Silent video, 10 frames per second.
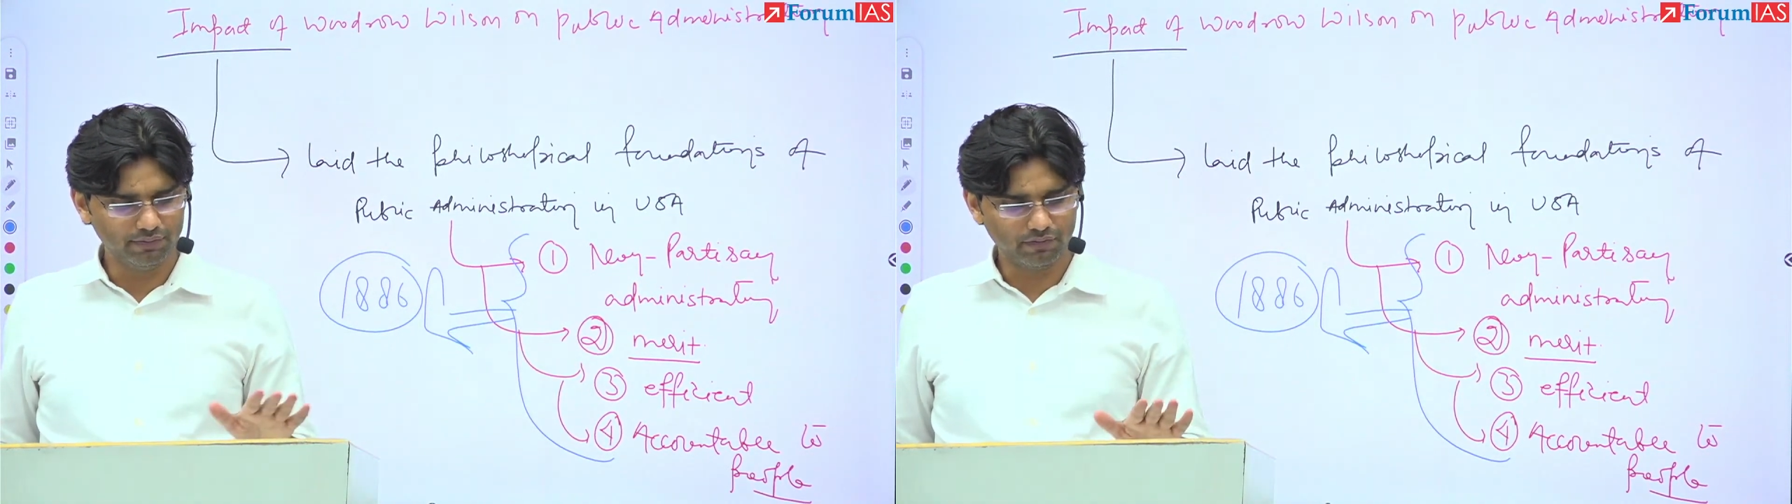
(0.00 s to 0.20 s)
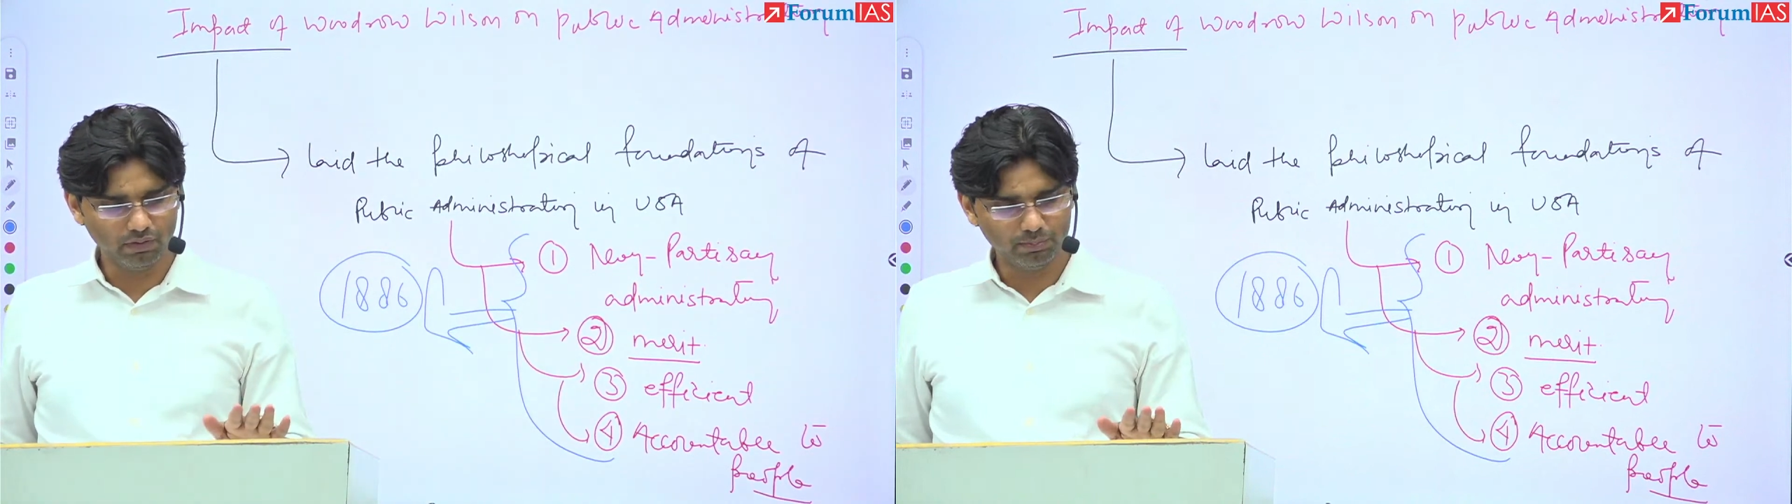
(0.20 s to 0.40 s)

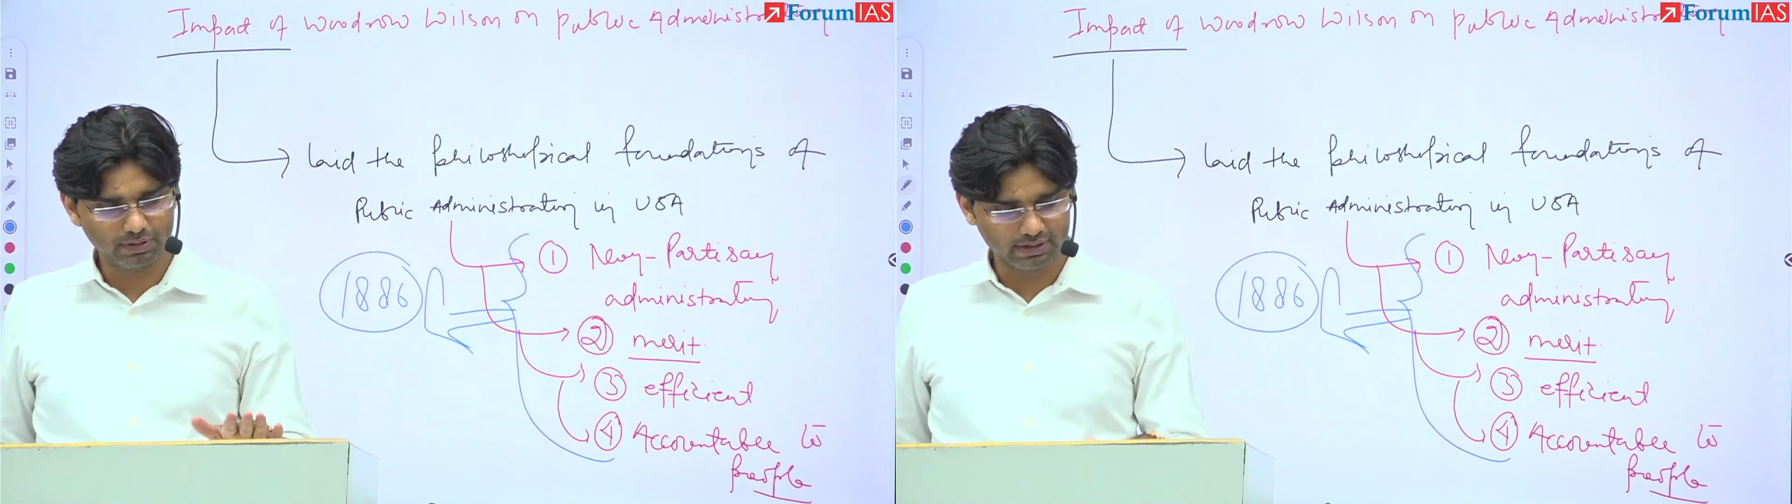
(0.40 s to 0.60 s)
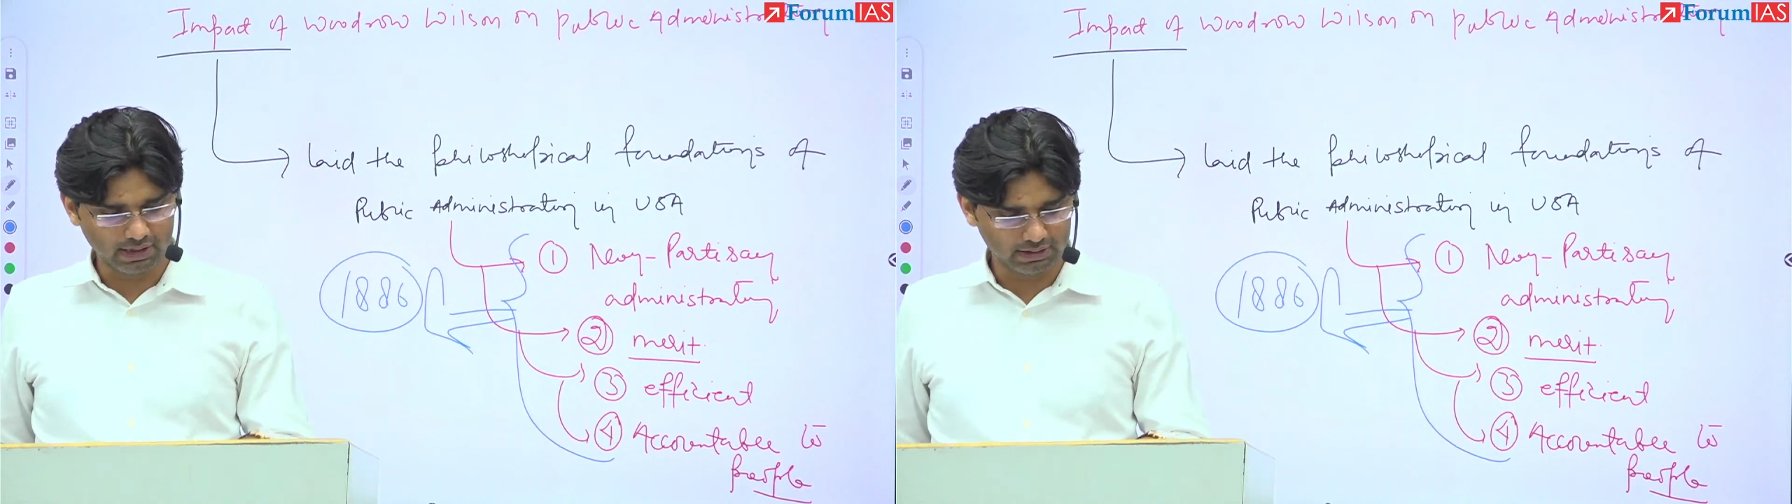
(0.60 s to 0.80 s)
from
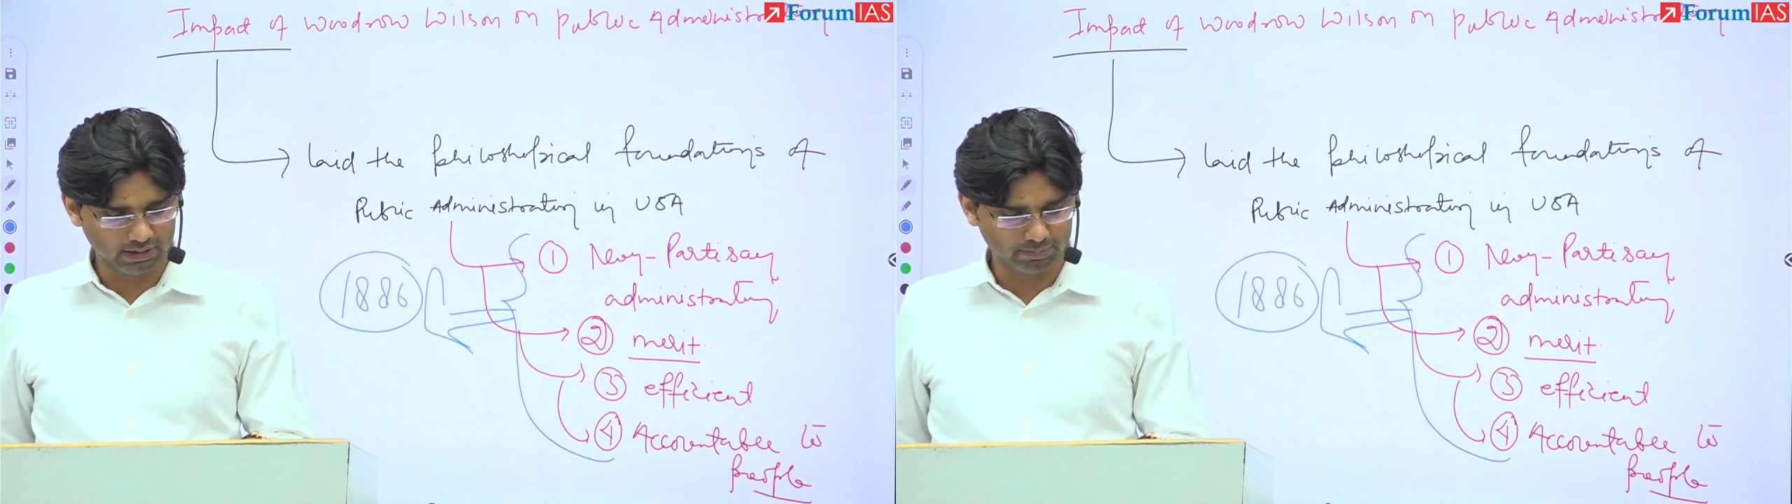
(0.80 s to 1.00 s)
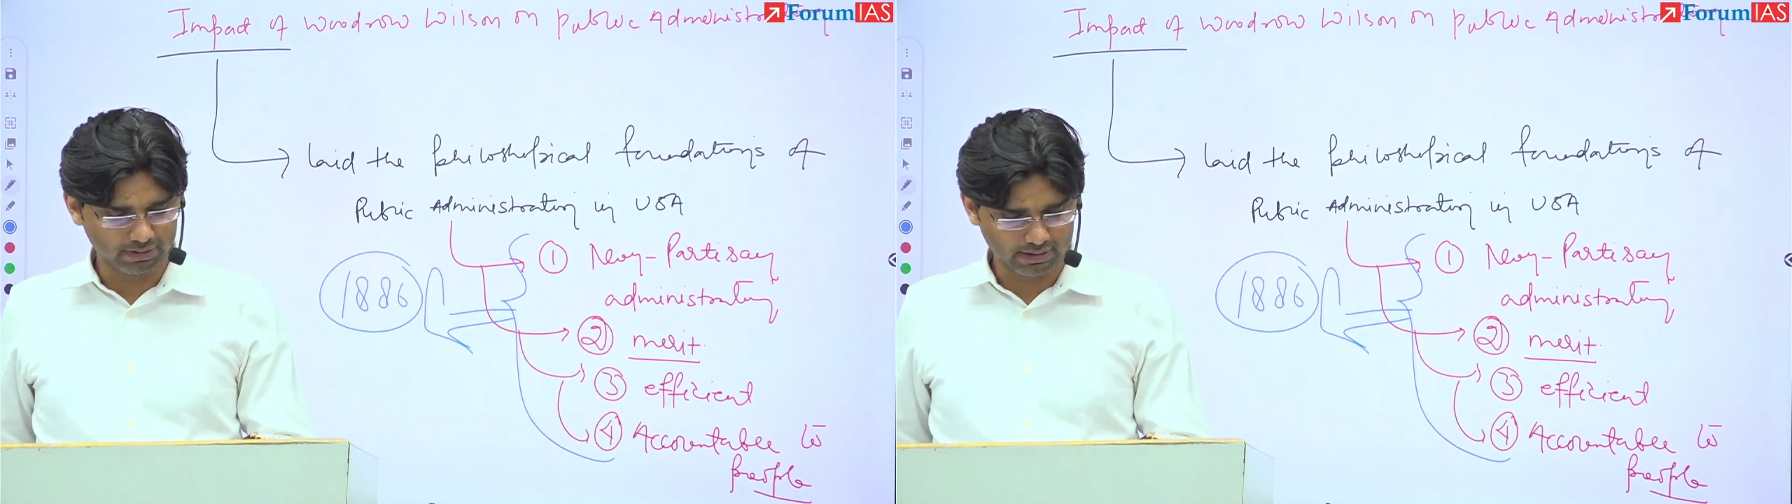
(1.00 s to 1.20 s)
Prasad
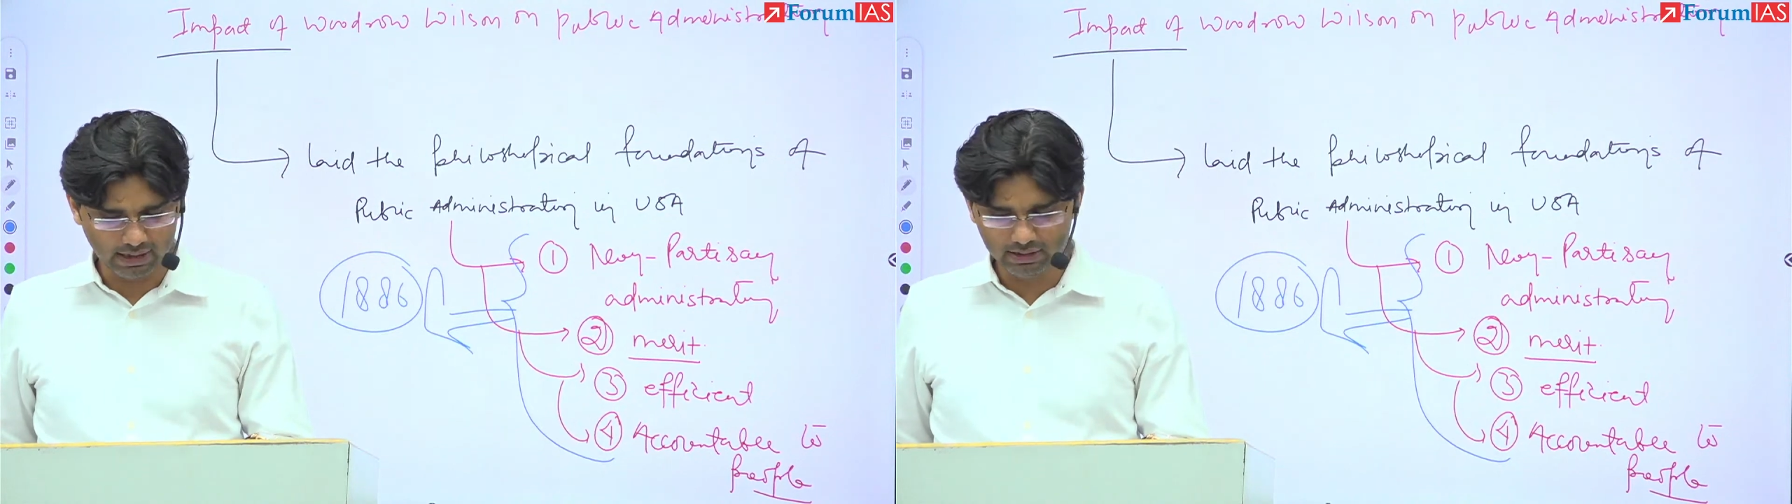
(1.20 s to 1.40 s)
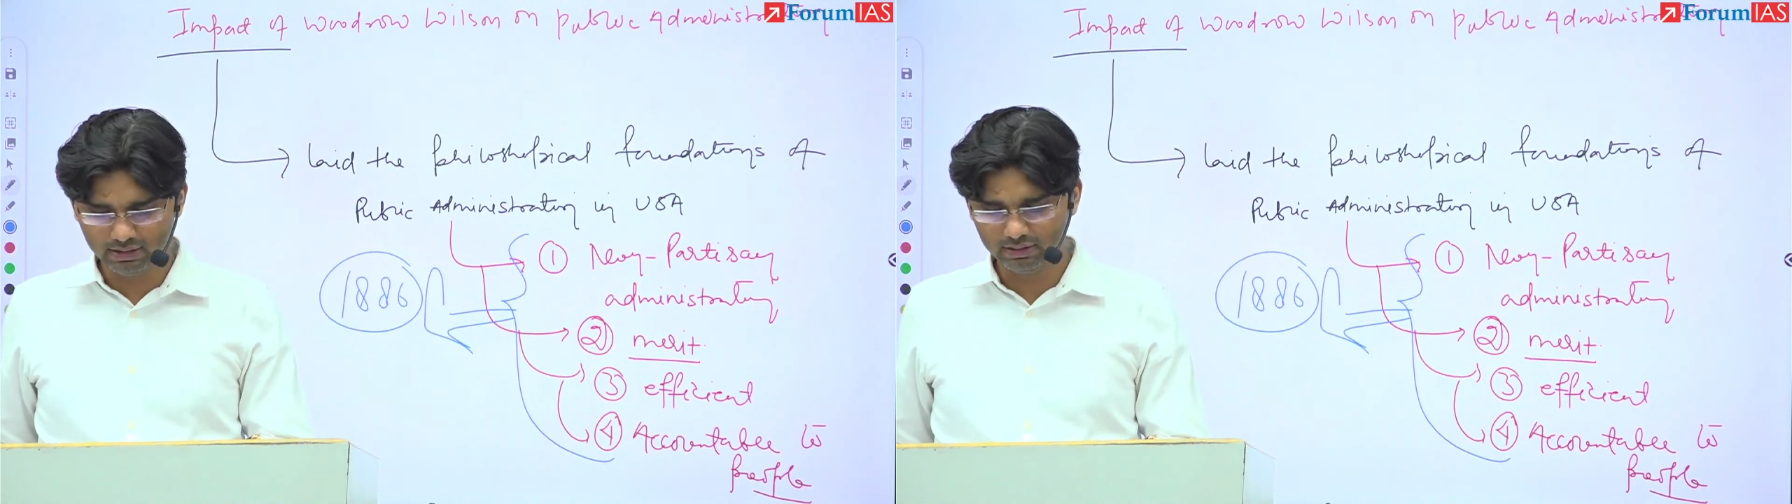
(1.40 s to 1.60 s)
and
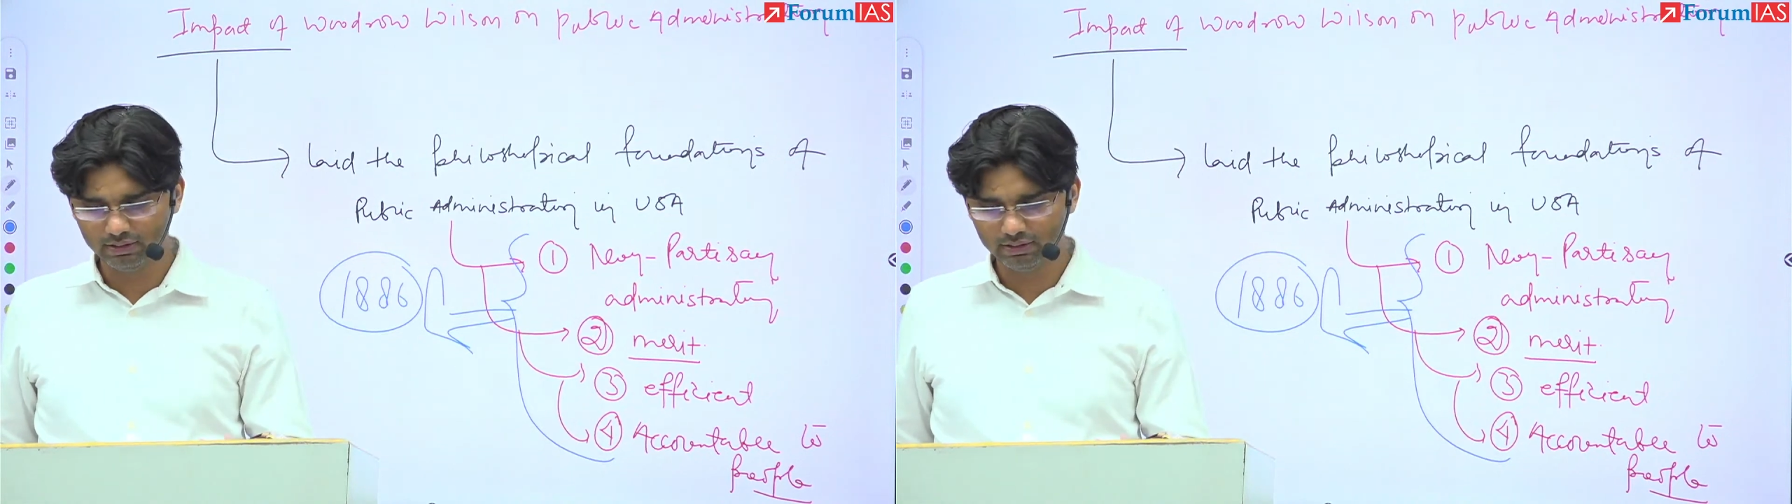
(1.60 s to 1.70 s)
Prasad.